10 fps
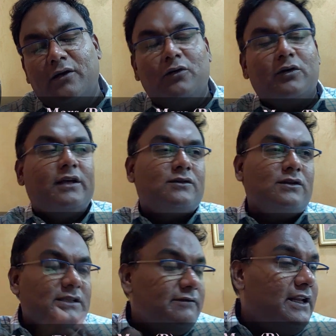Okay, so
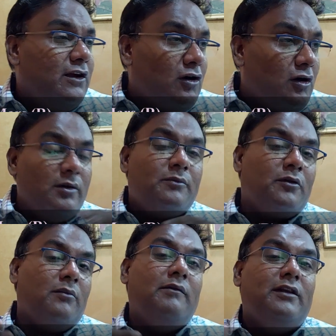this is a very common
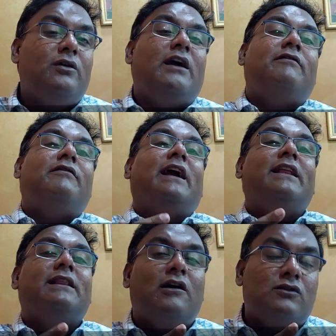problem when you have
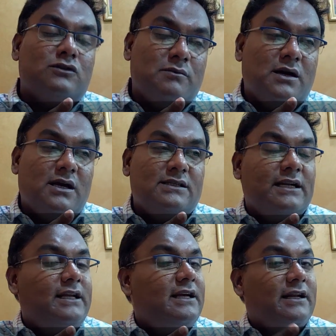9th house Mars
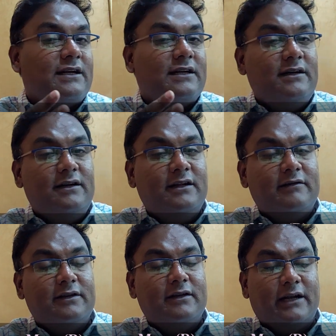getting connected,
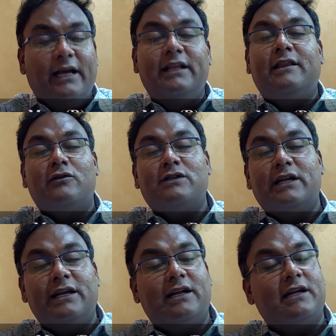9th house
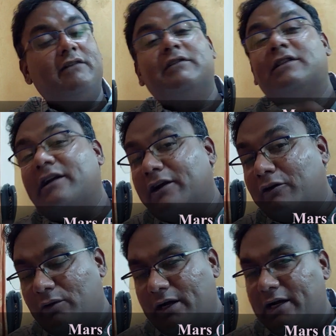getting connected with a
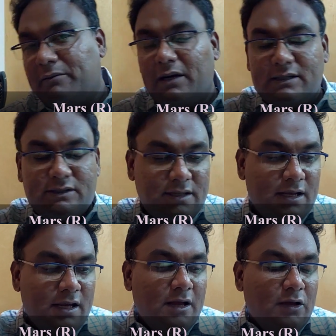retrograde Mars.
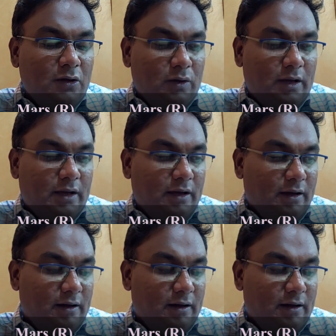Okay,